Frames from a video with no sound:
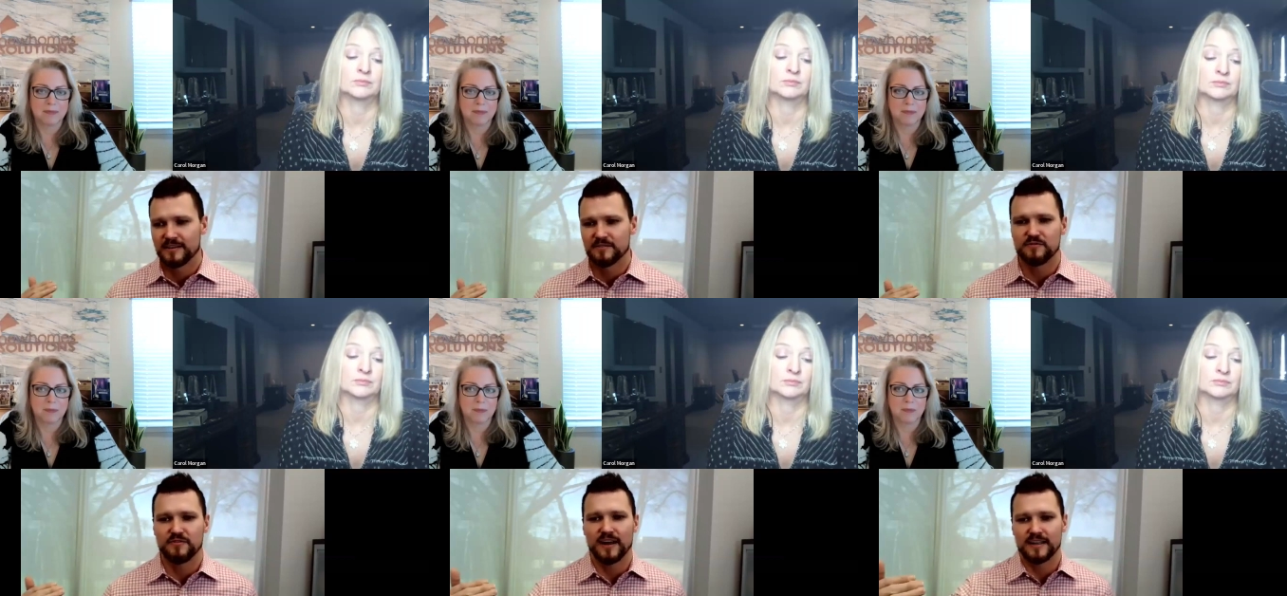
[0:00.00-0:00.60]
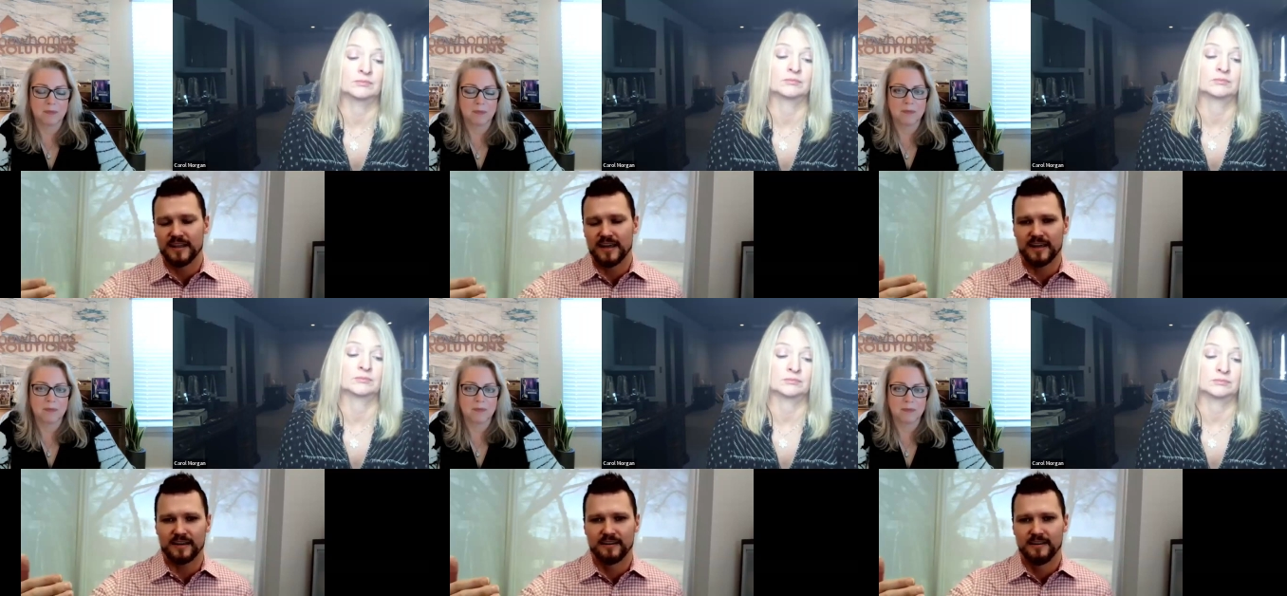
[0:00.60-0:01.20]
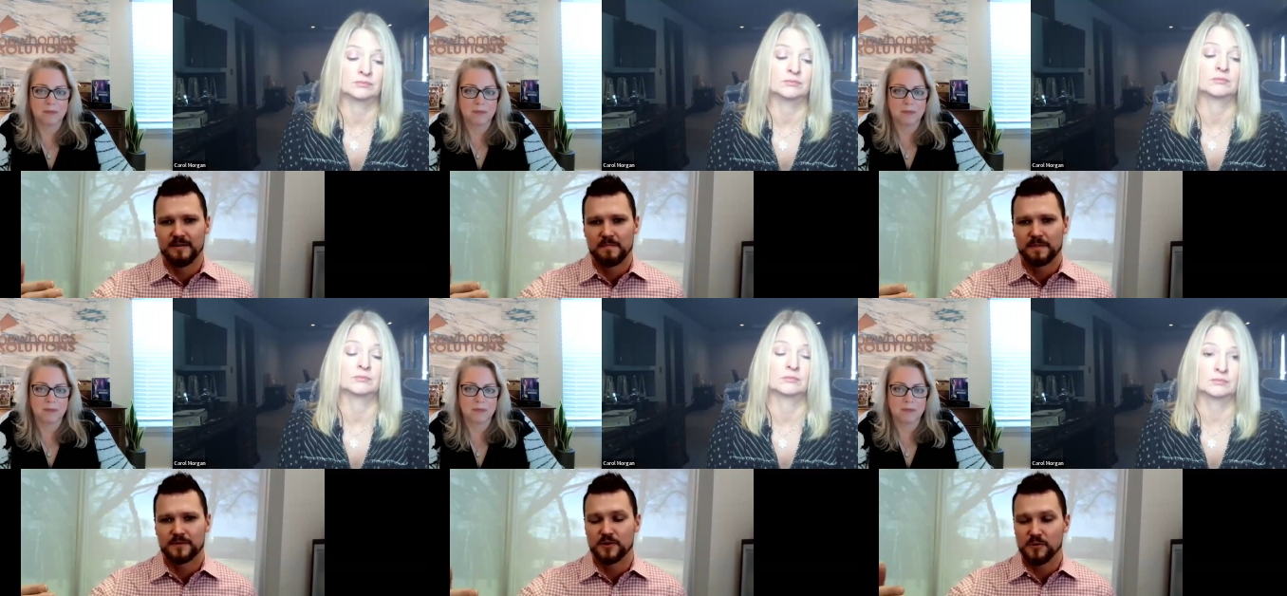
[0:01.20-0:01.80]
Speaker 1: Define that.
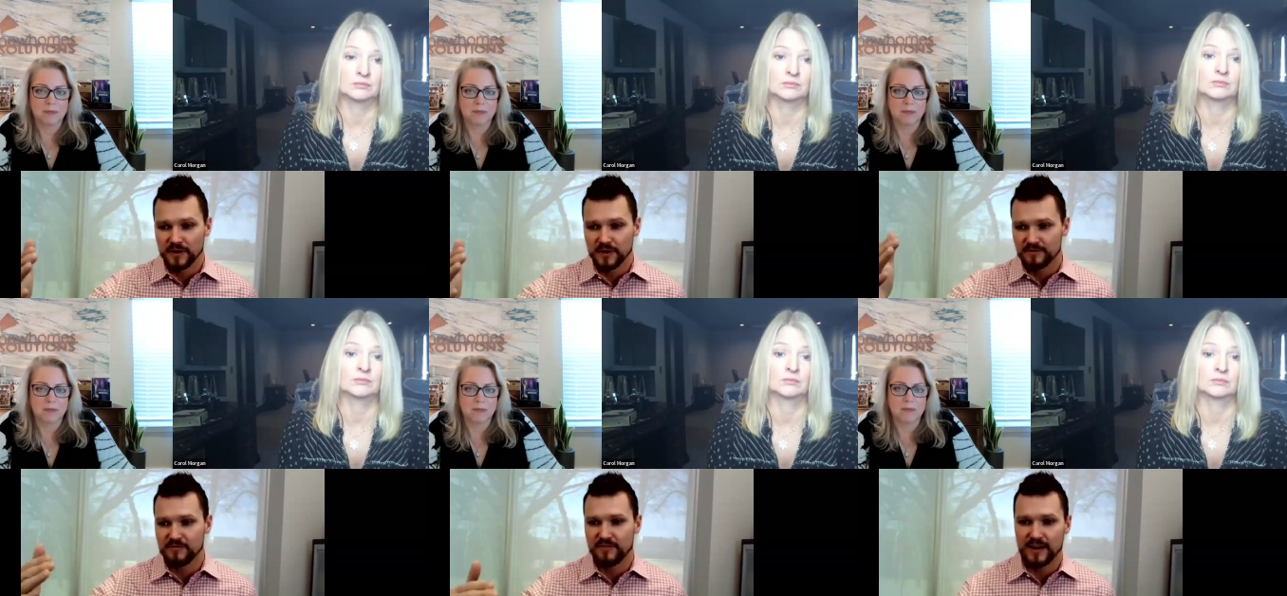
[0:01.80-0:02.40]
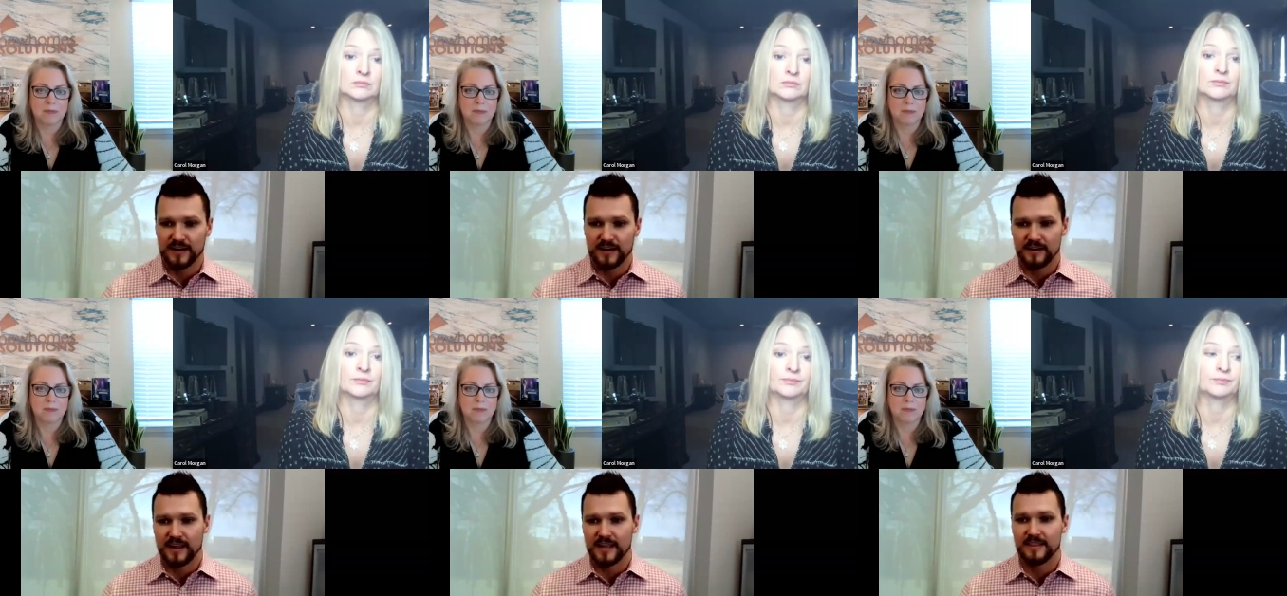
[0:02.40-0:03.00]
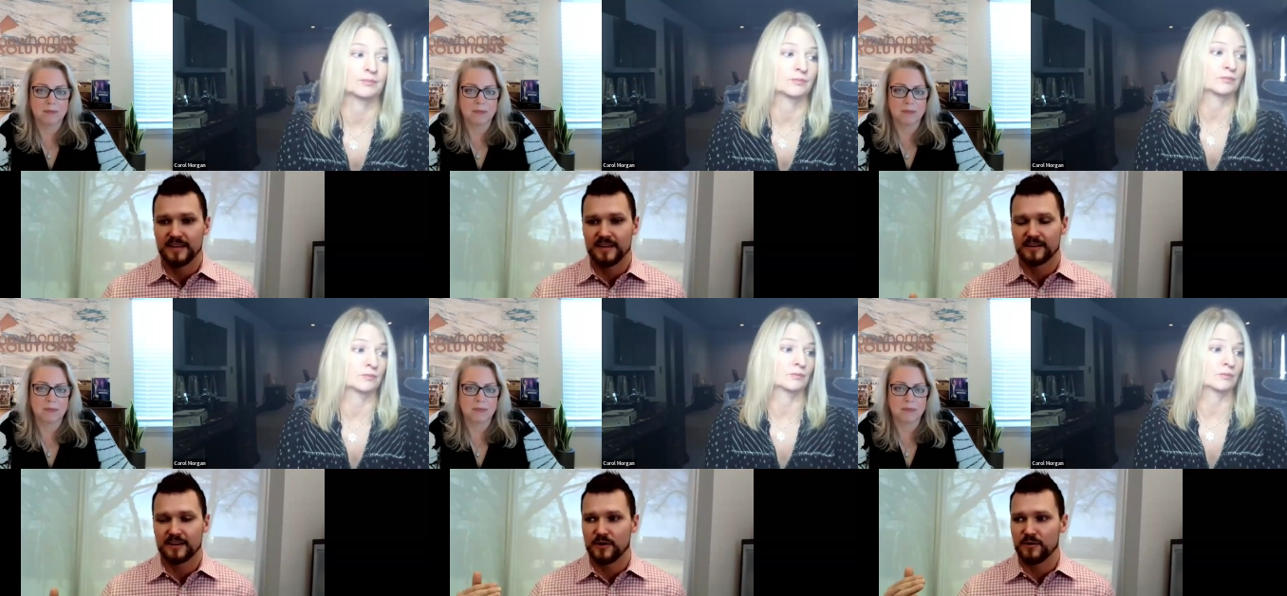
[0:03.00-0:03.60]
Mm-hmm. So you want to define it, and
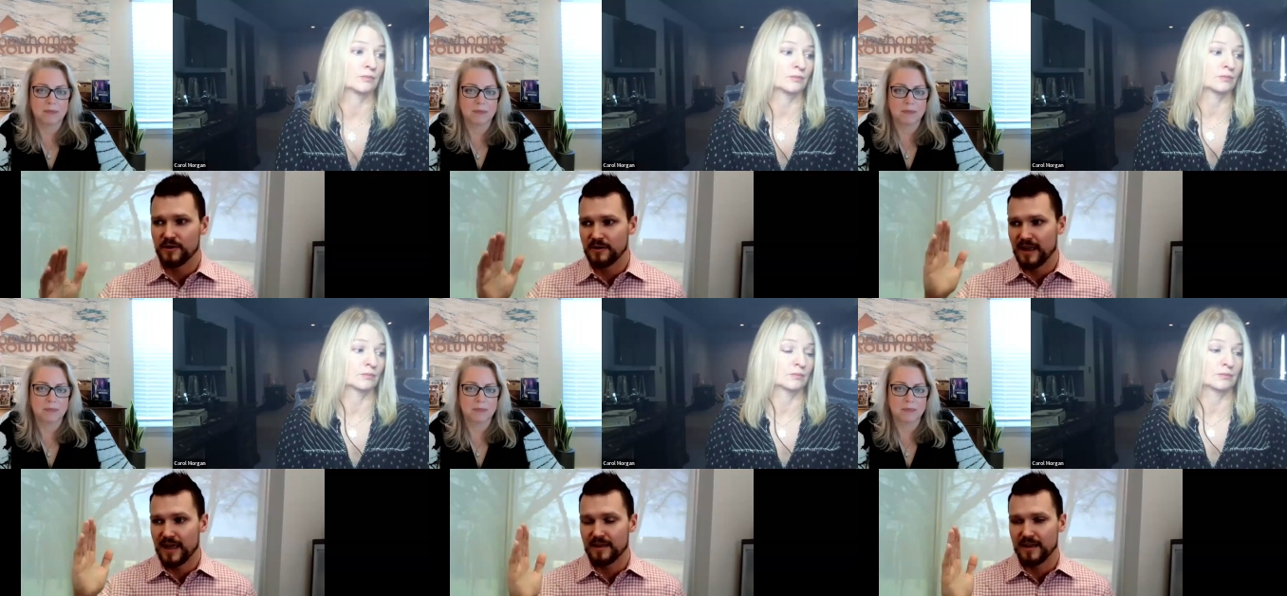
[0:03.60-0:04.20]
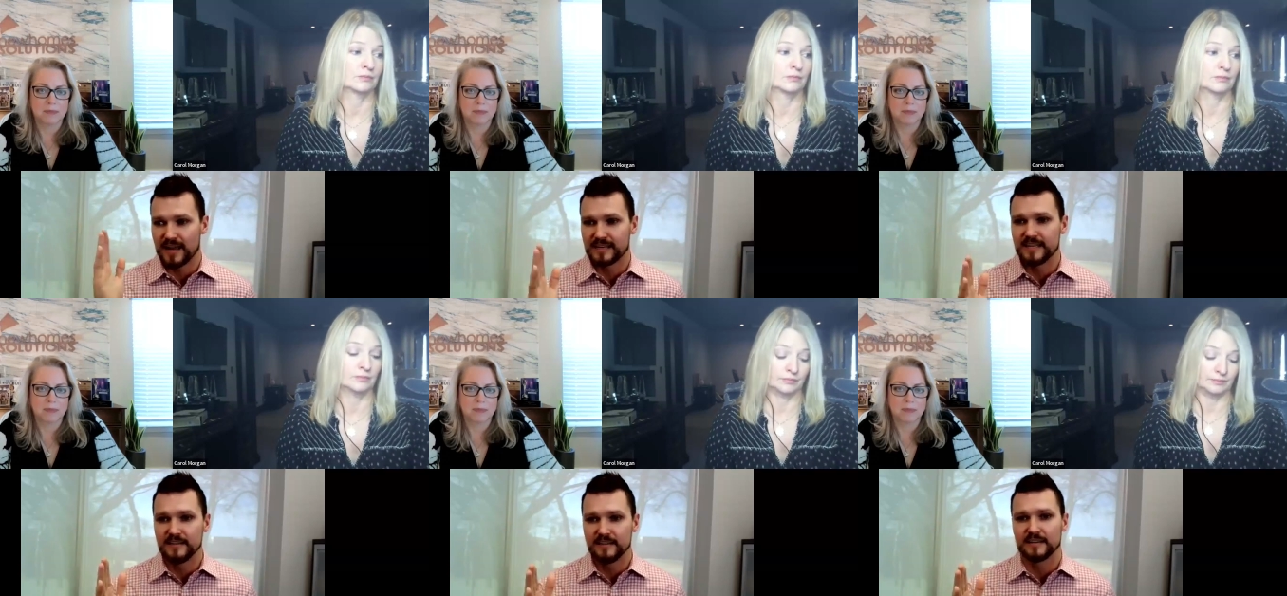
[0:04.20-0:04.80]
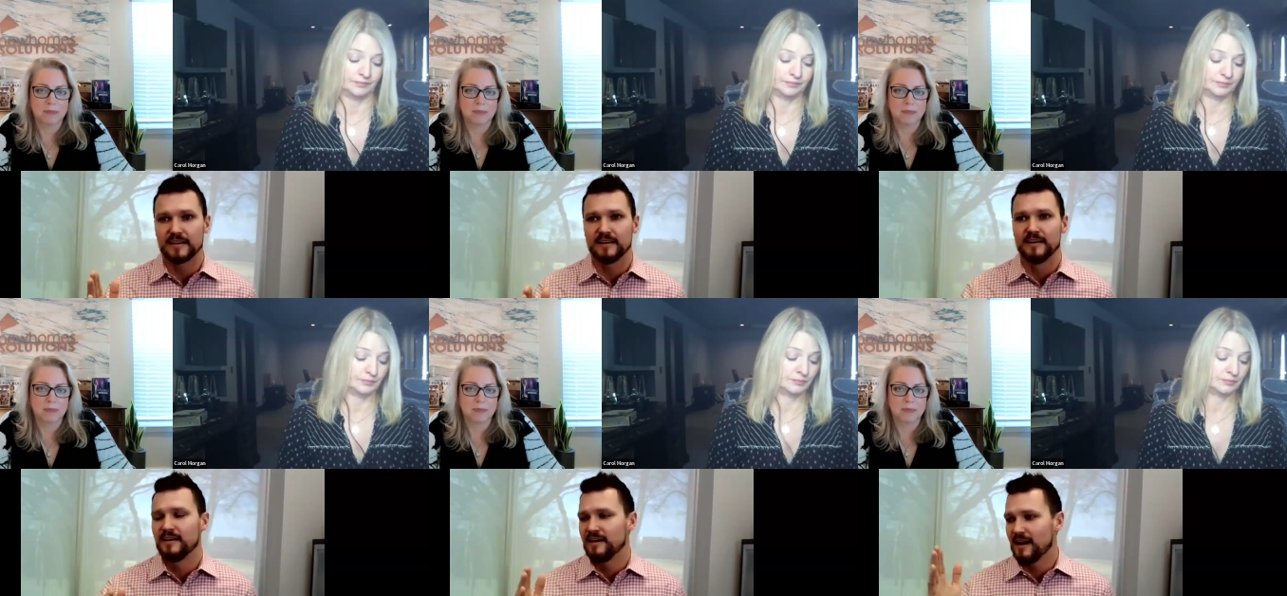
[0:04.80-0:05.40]
then go, hey, ideally,